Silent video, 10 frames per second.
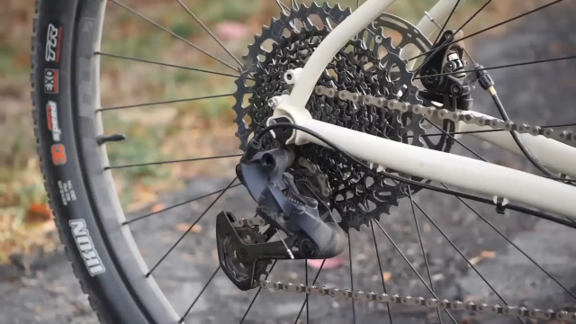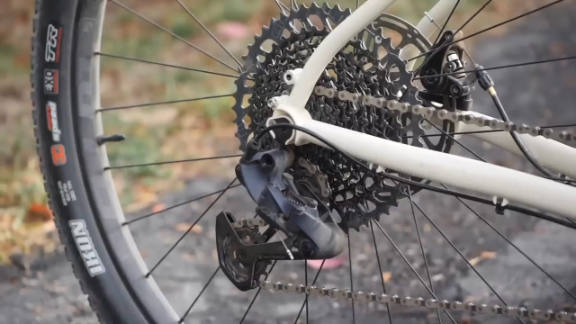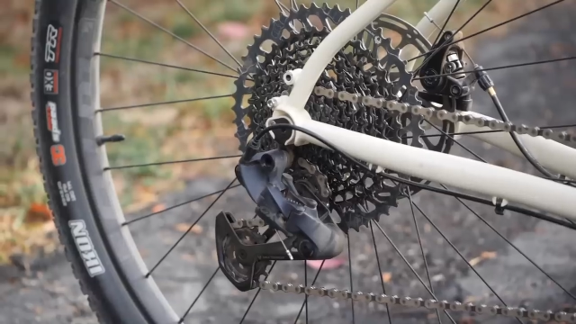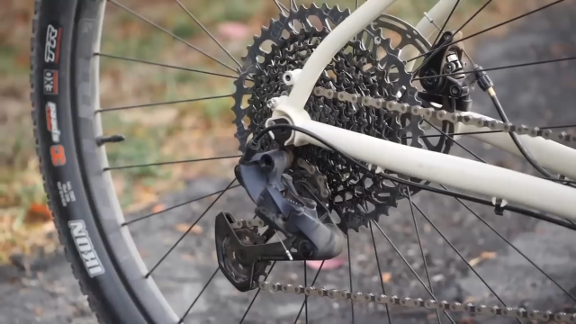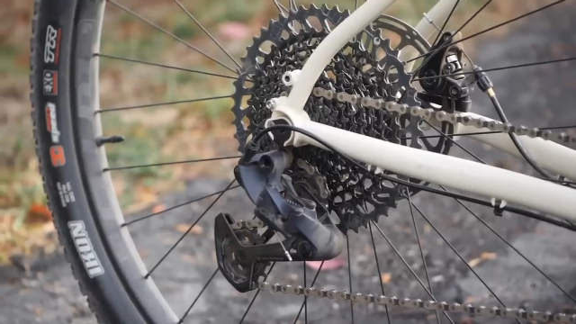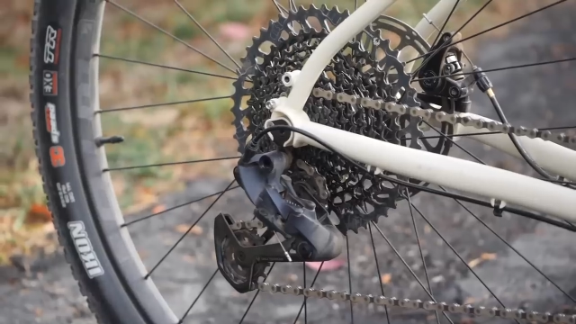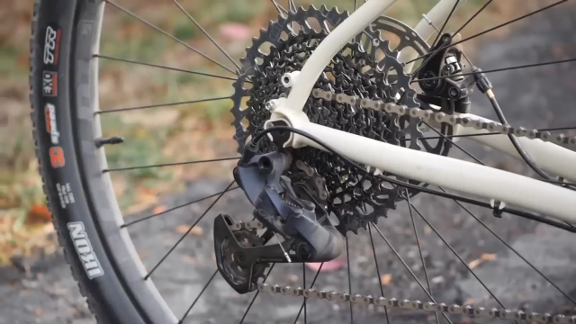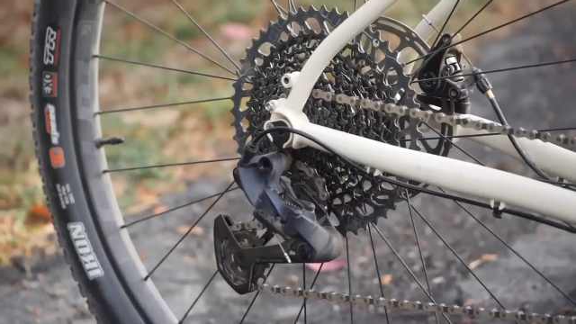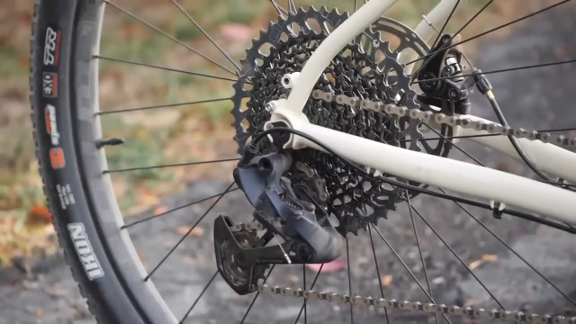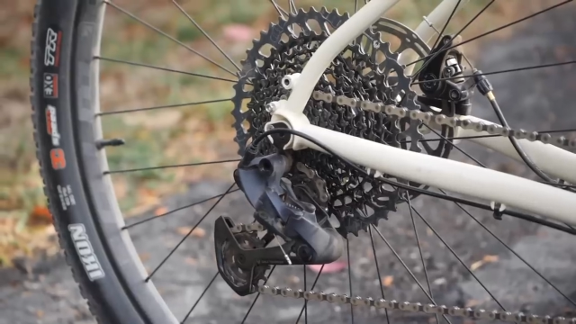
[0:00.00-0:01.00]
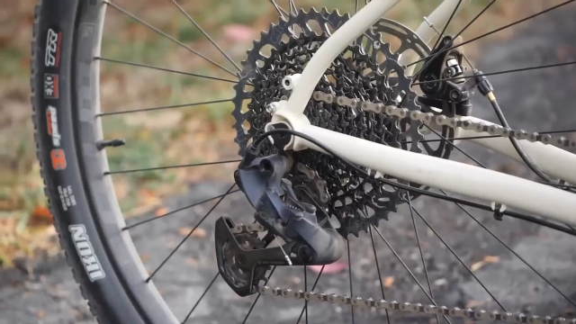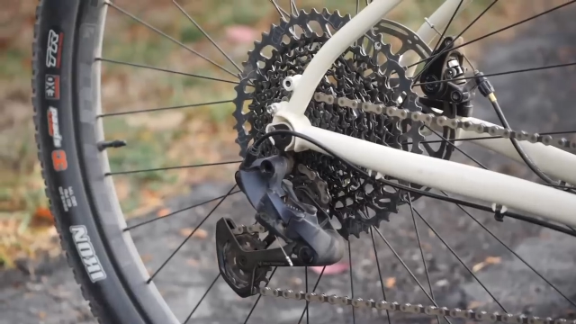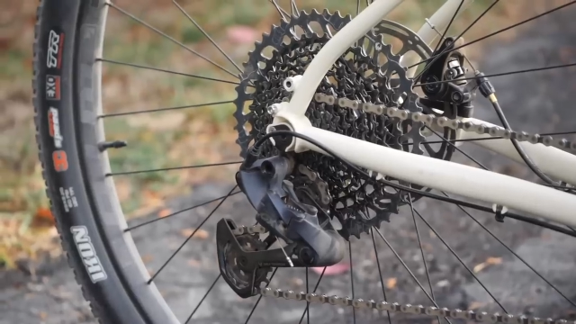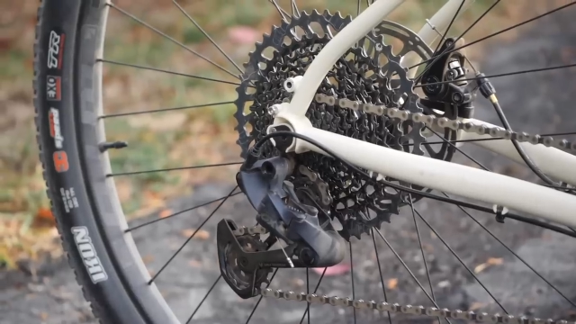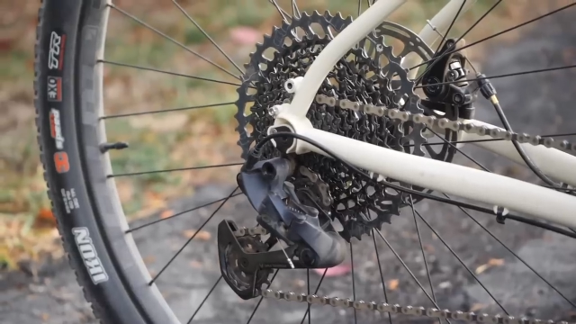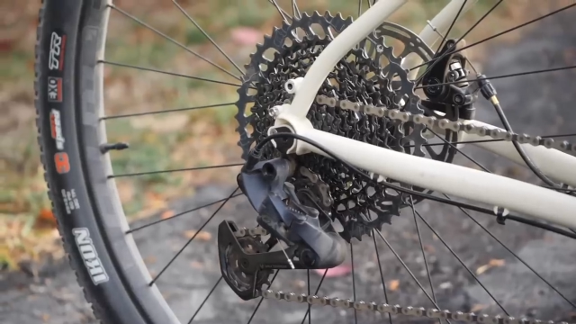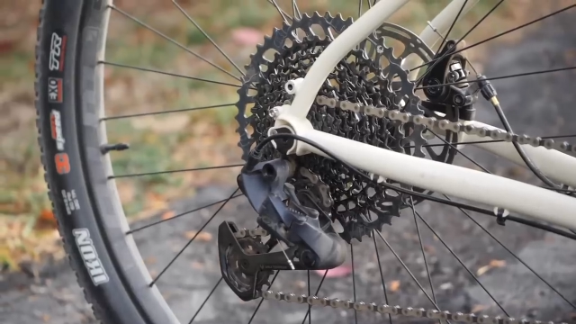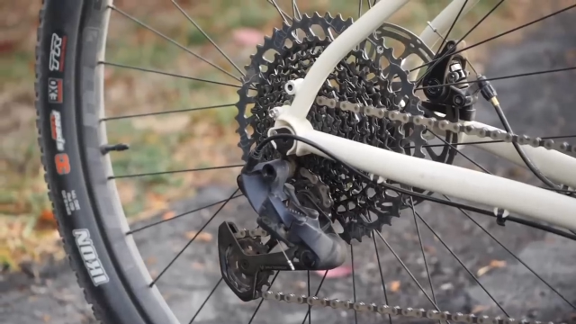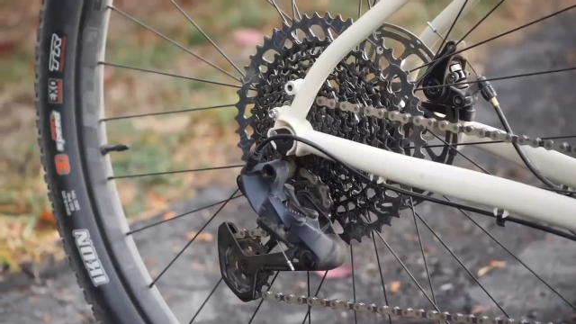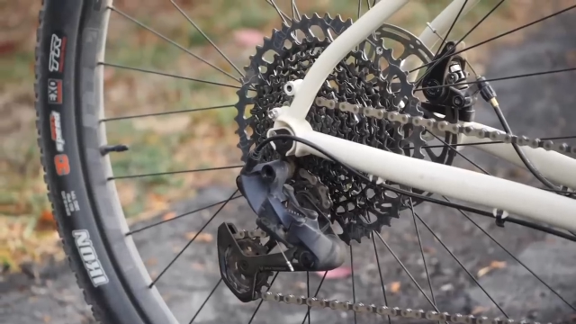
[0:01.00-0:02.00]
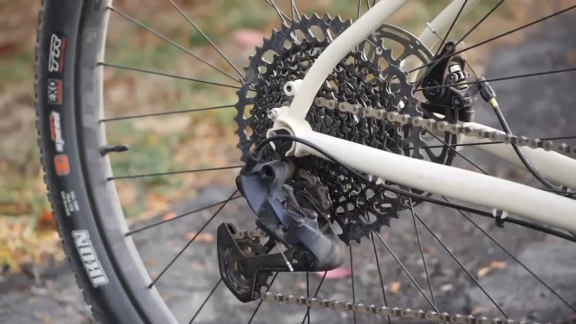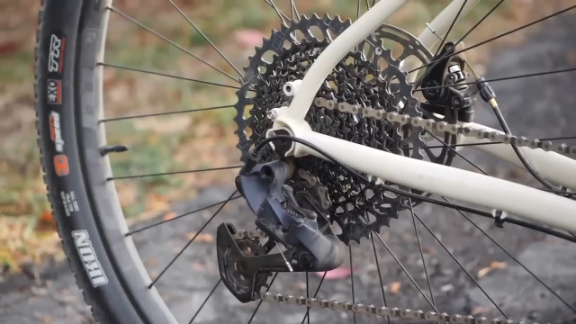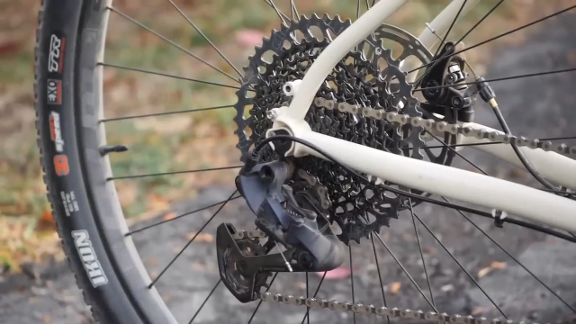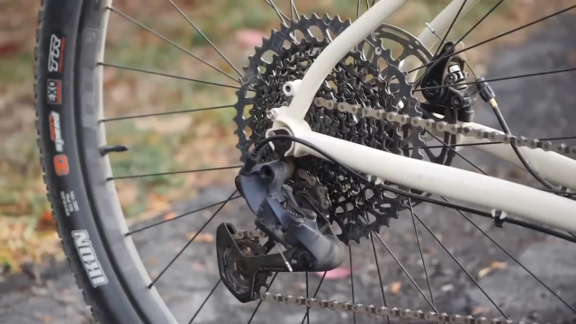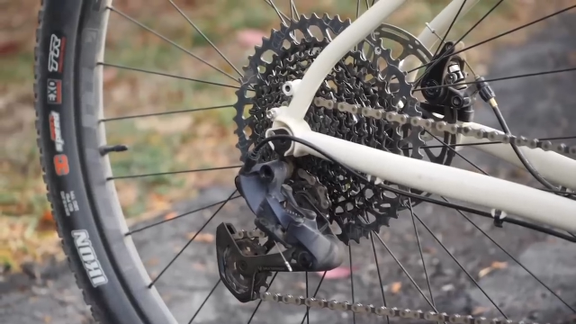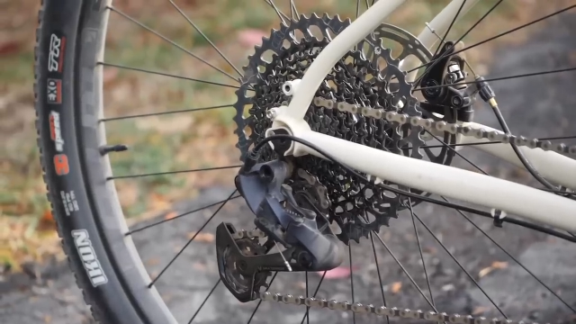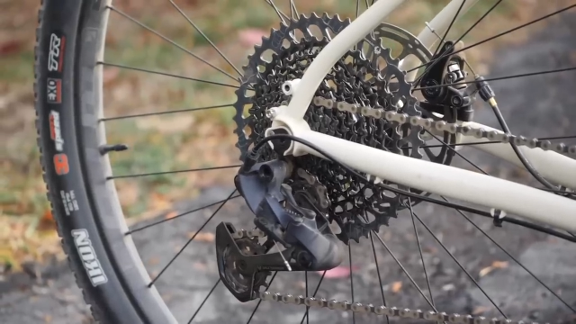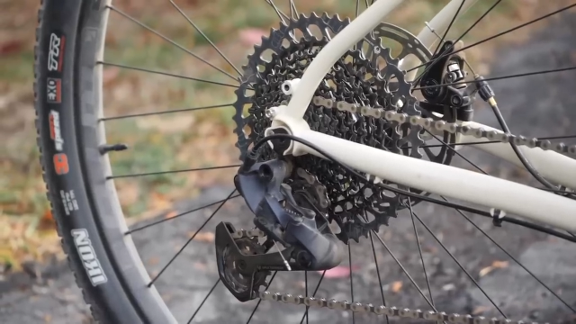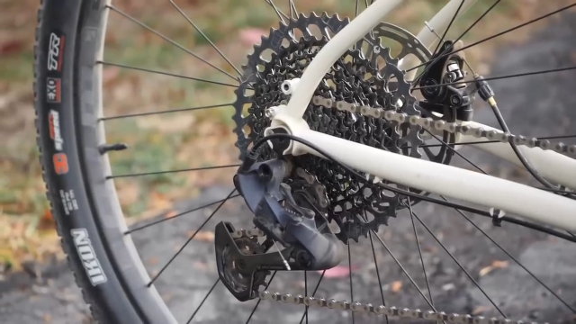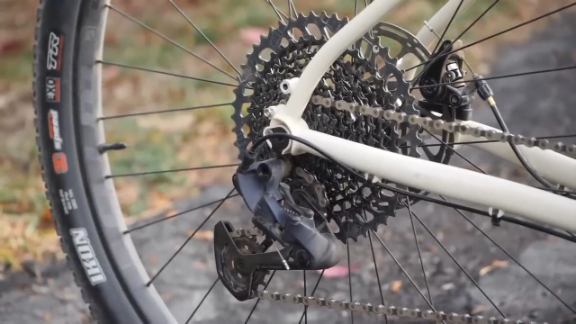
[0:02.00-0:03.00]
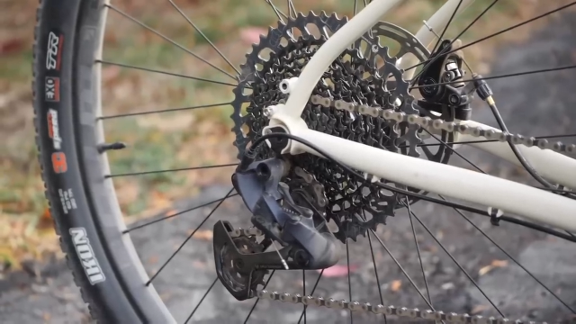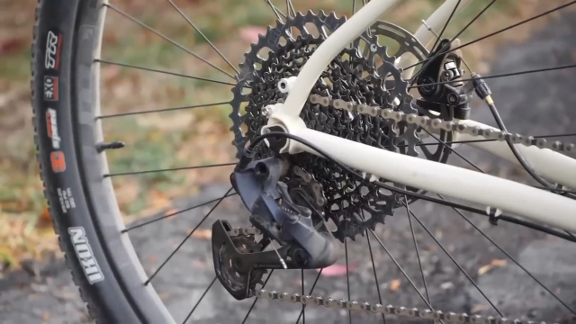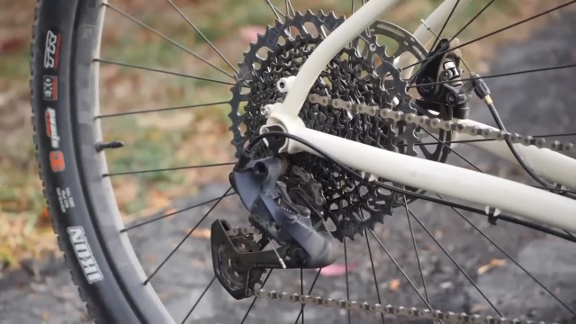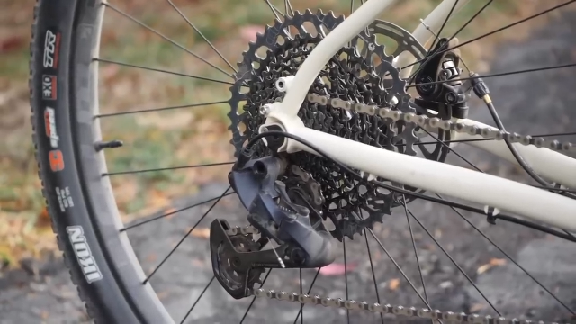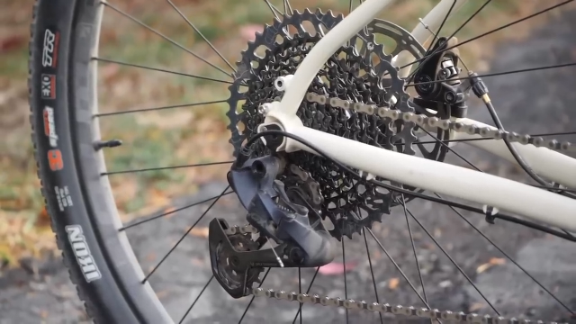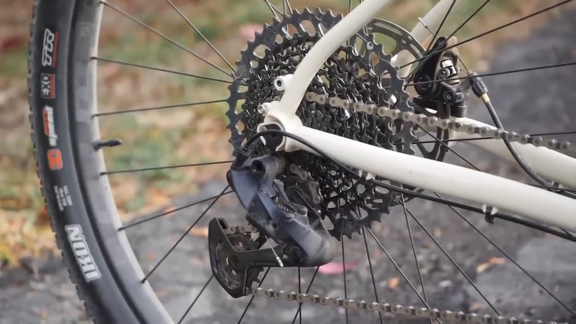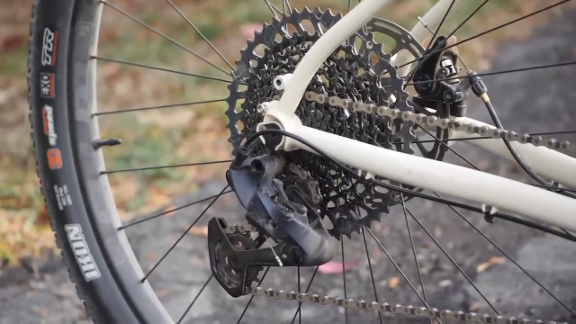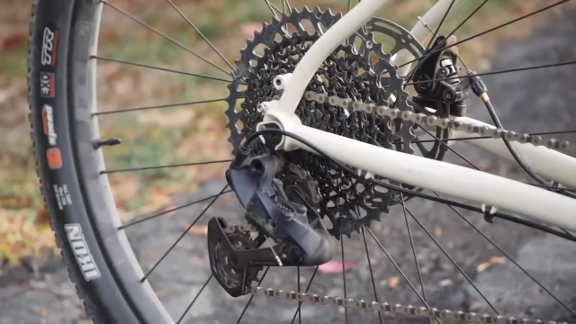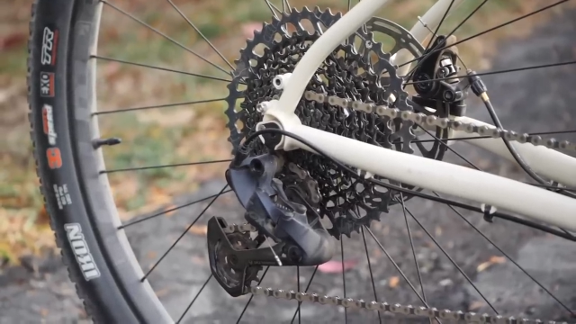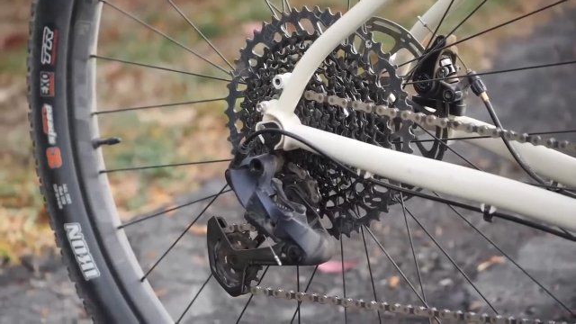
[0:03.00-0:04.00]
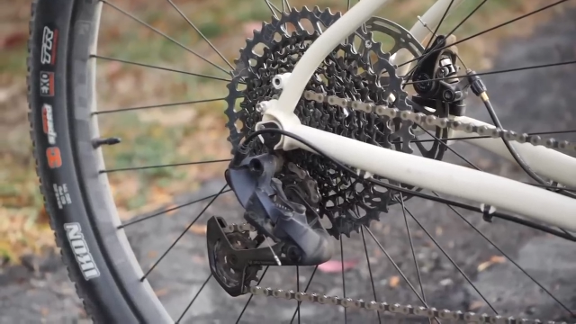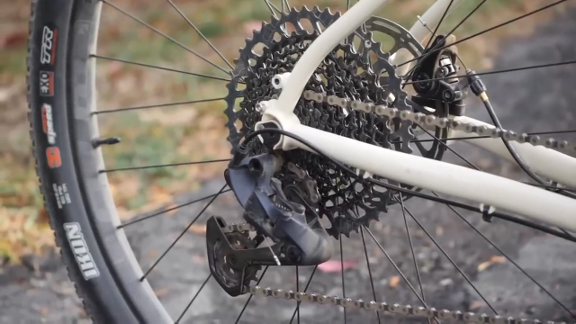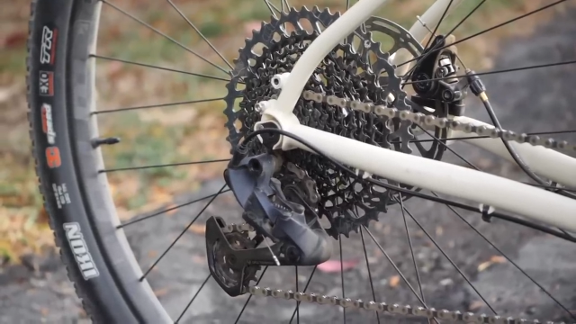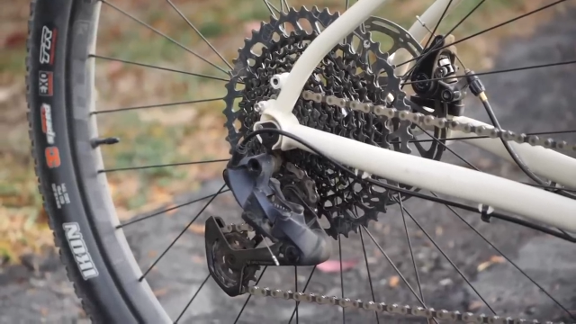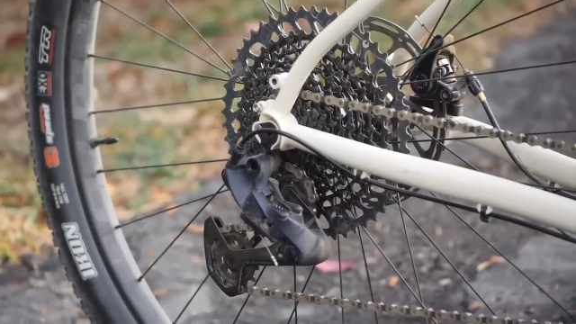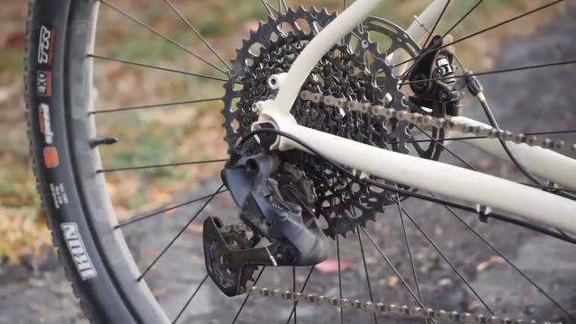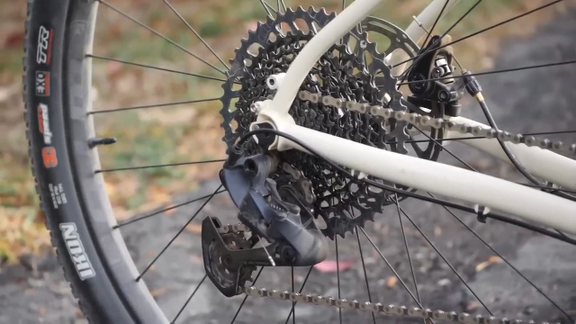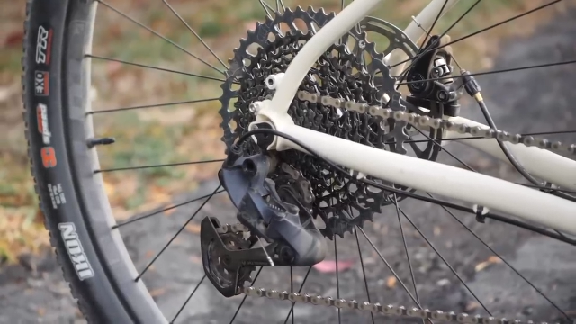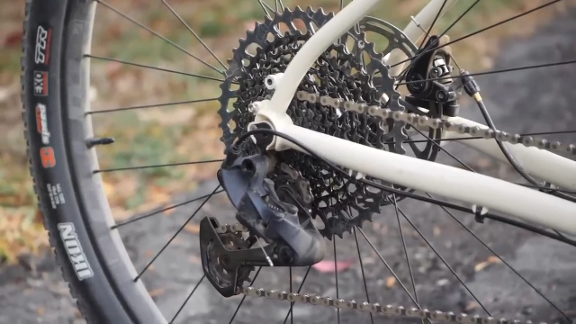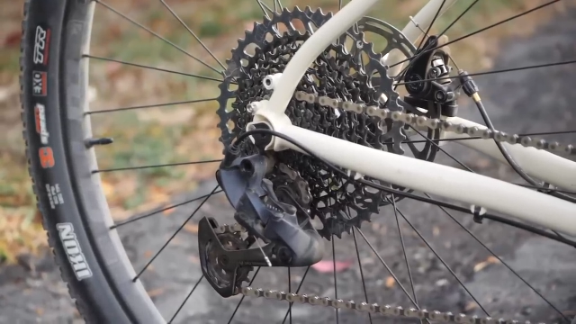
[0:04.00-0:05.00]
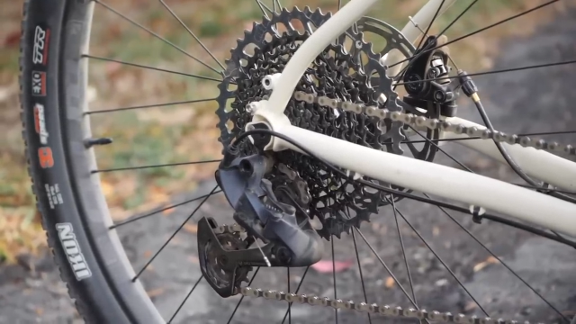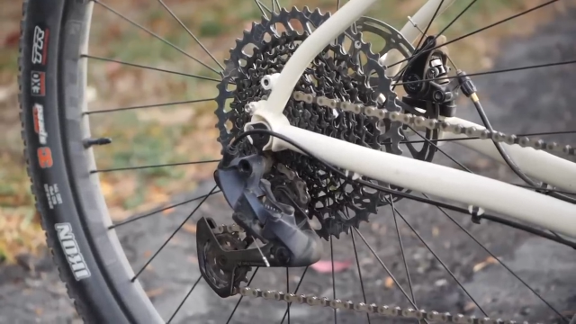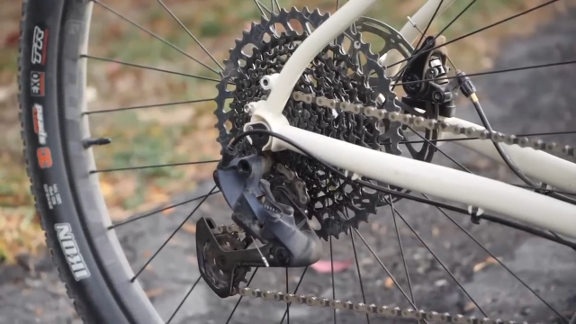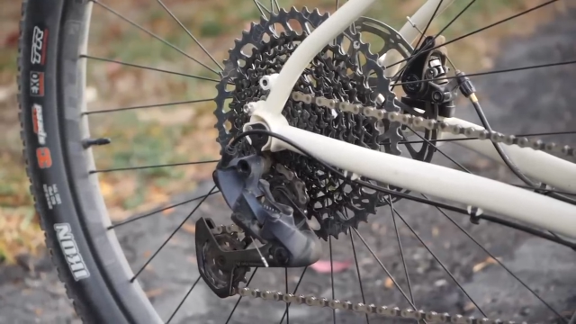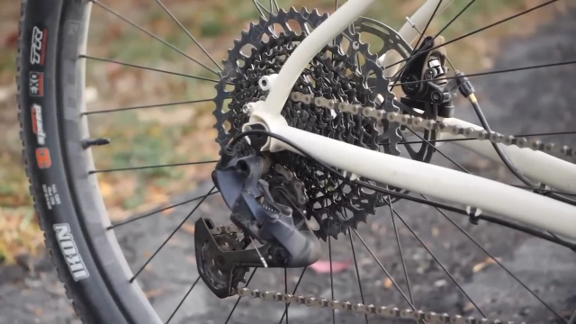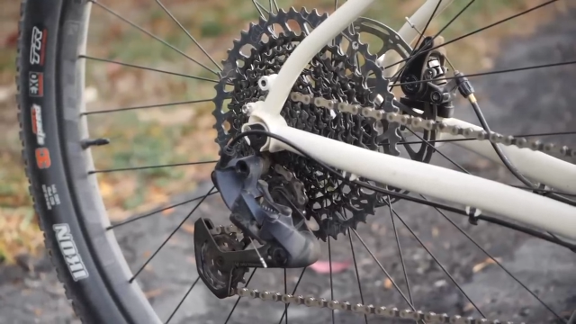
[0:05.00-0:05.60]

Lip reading: Nobody's mouth can be seen.